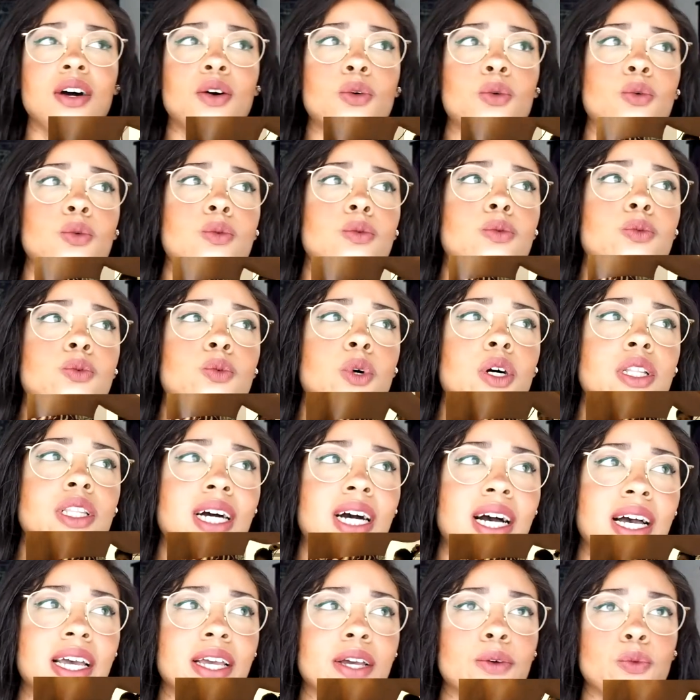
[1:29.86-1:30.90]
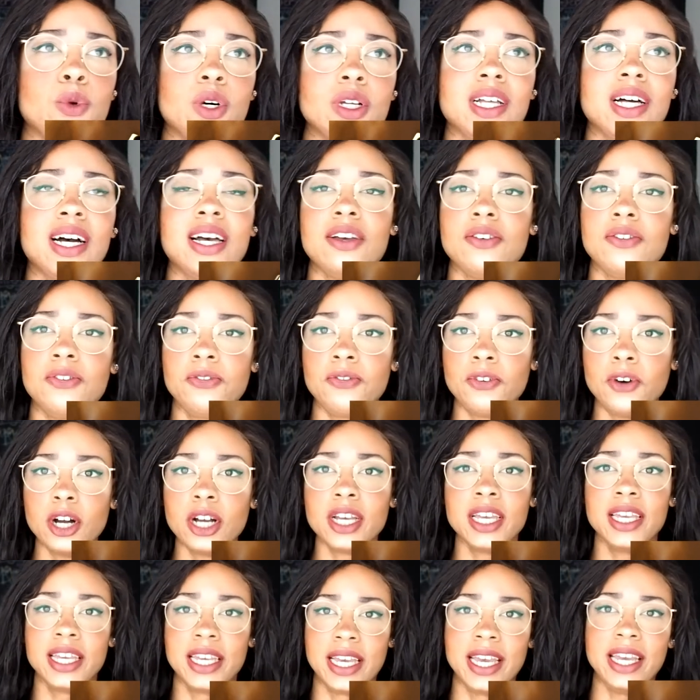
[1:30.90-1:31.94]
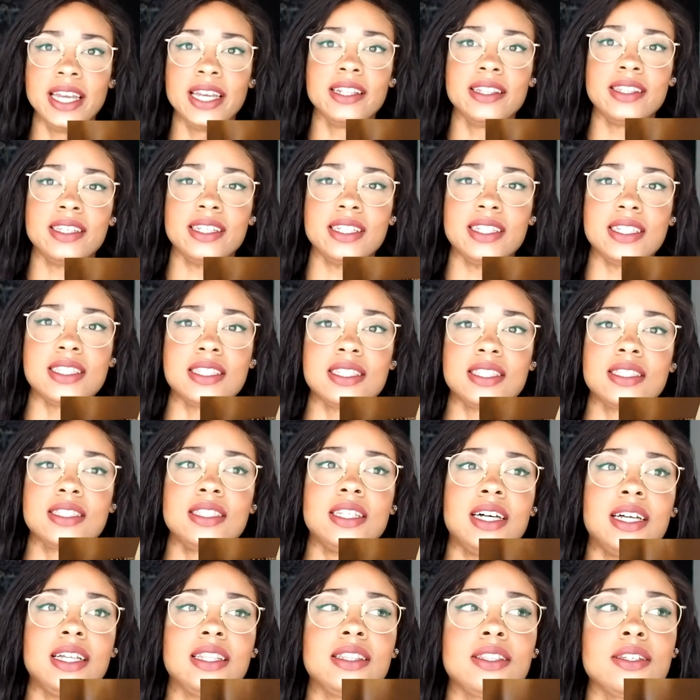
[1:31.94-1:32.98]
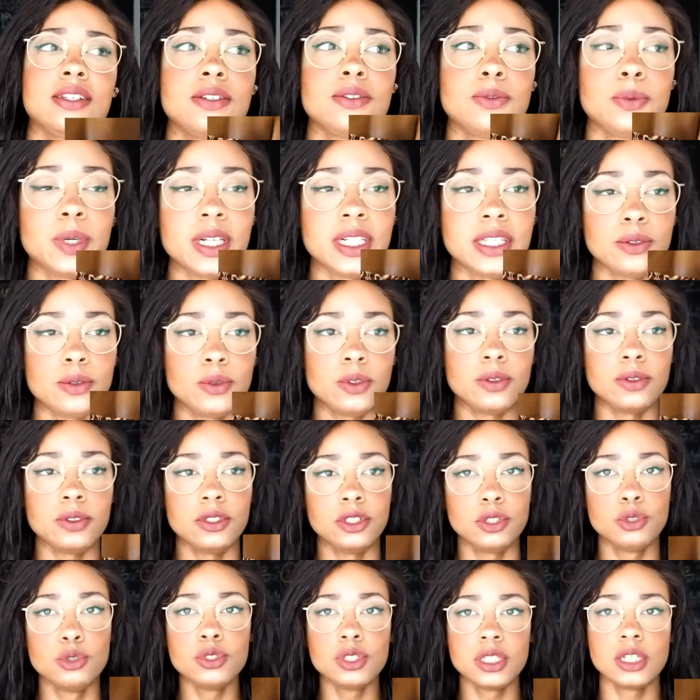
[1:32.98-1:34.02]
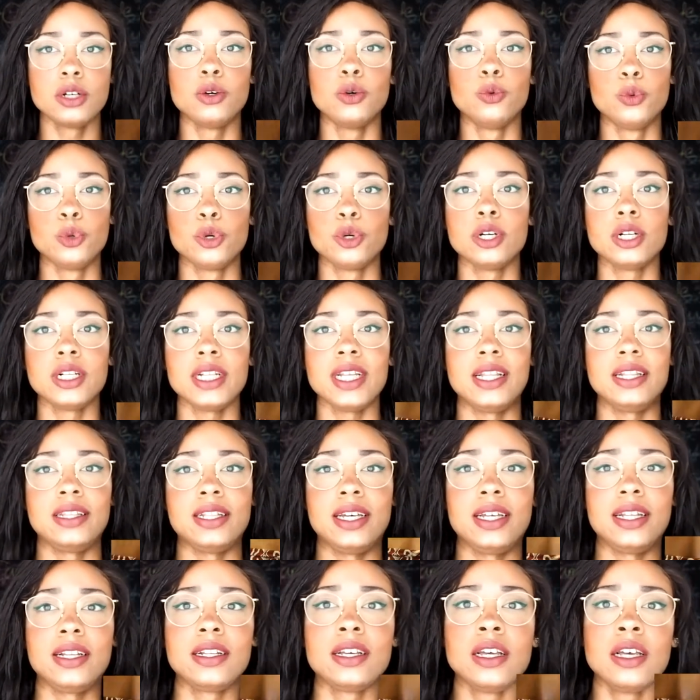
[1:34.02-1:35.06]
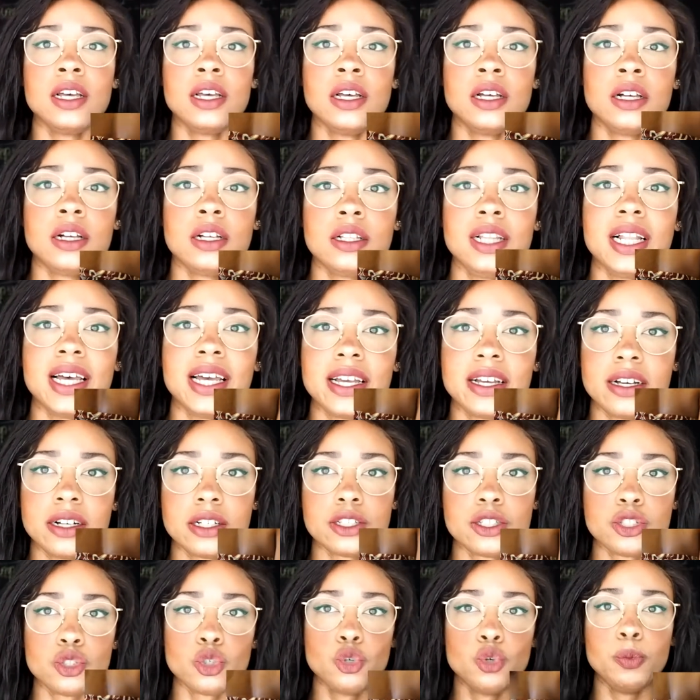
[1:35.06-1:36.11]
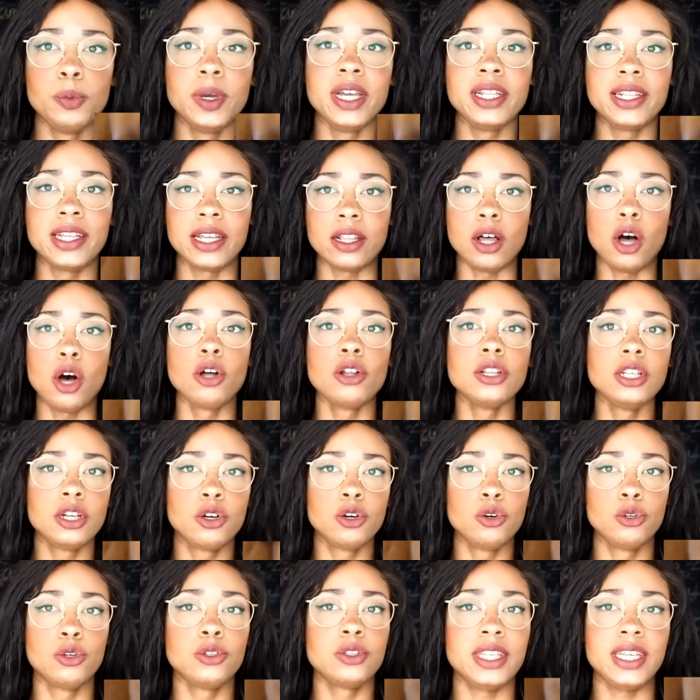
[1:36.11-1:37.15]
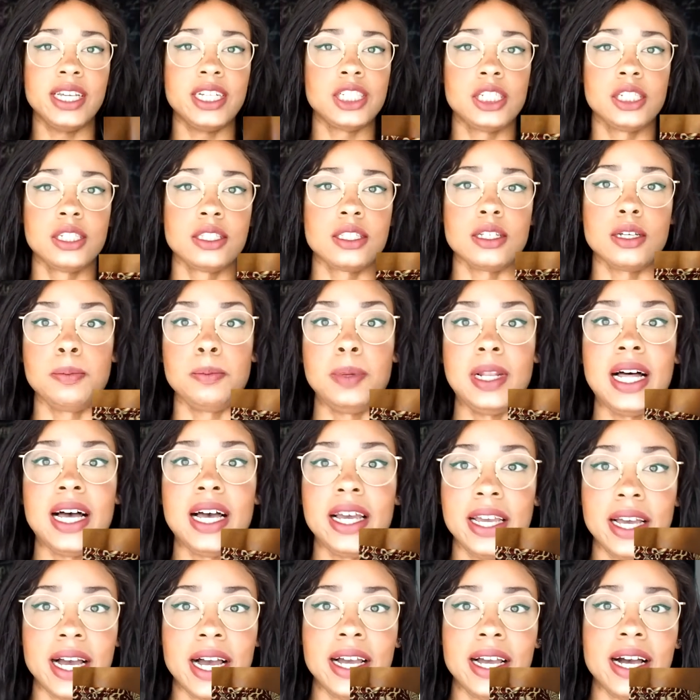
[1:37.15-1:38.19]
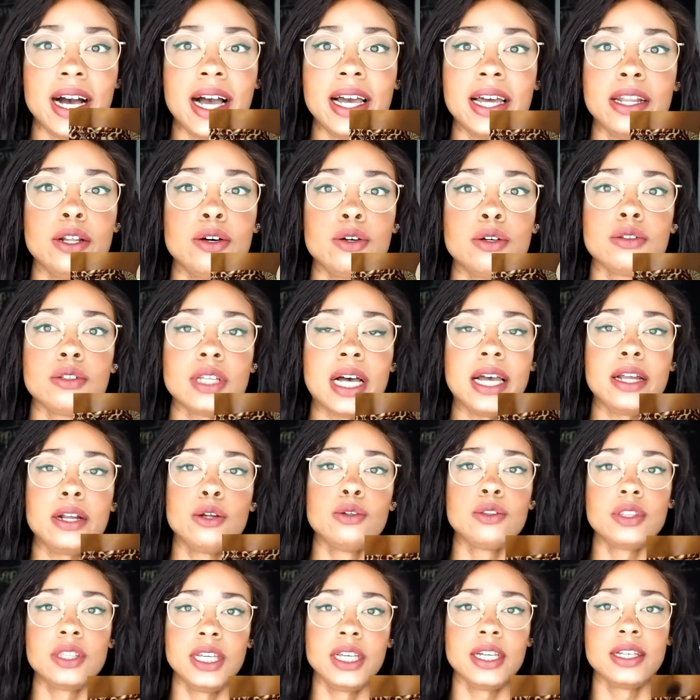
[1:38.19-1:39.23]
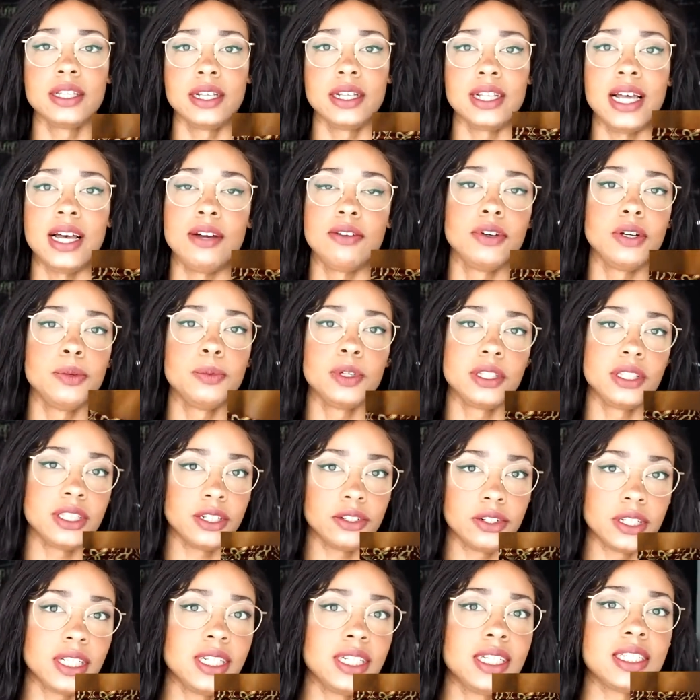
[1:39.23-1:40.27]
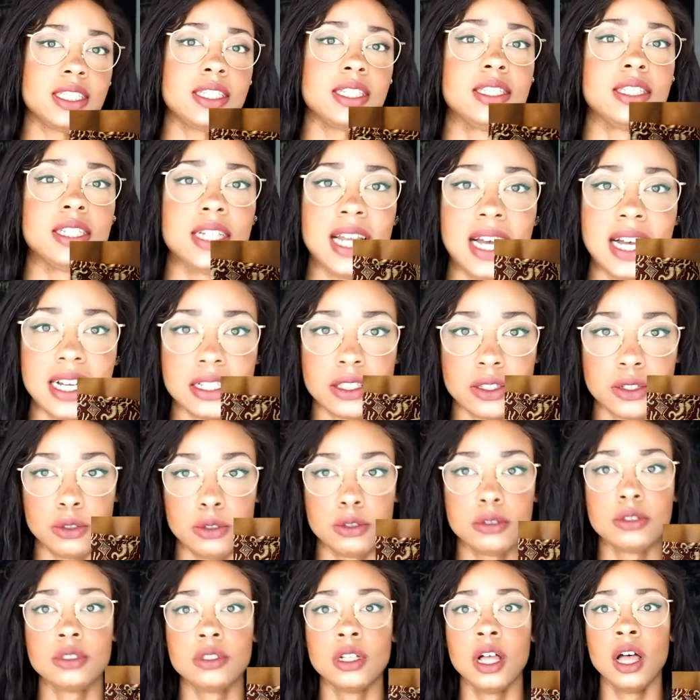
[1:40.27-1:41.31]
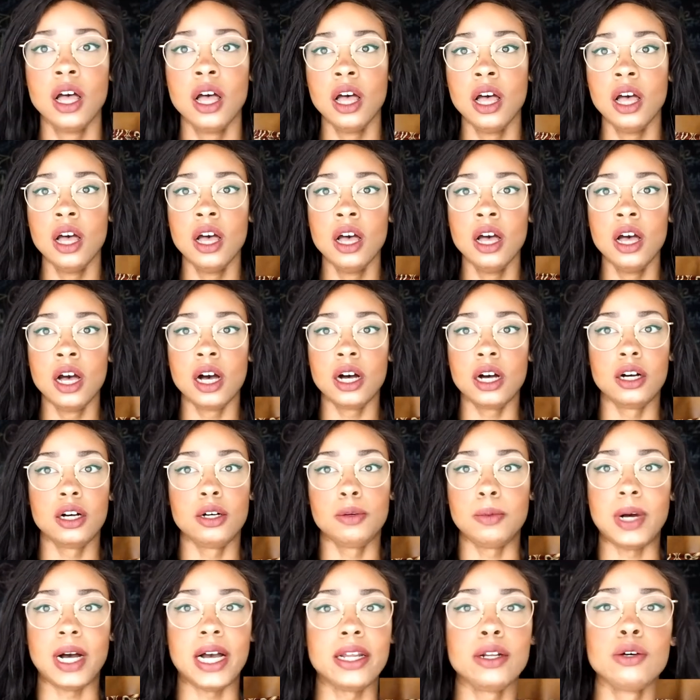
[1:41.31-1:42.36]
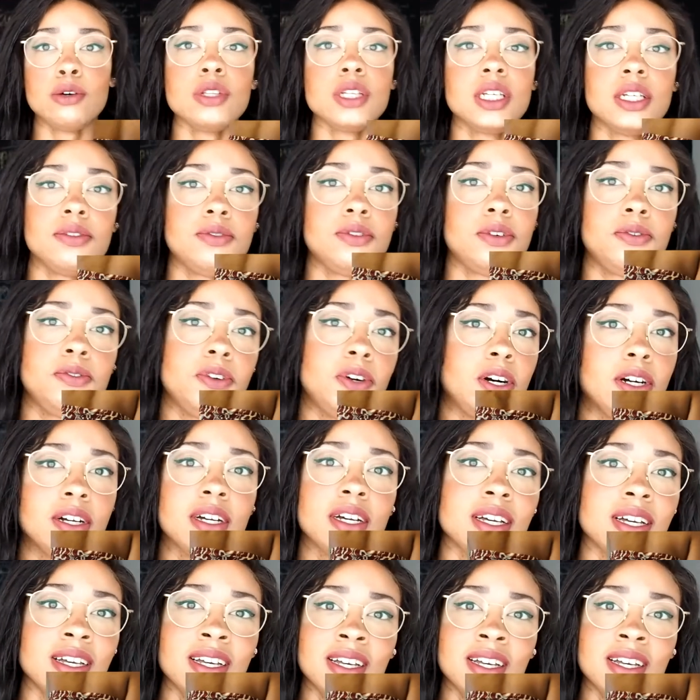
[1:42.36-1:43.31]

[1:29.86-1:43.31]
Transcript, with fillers: what I what I fucking hate is that when using a word and then like assuming that all the connotations apply. I, I don't I don't think that every materialist is an asshole. Um, I don't give a fuck.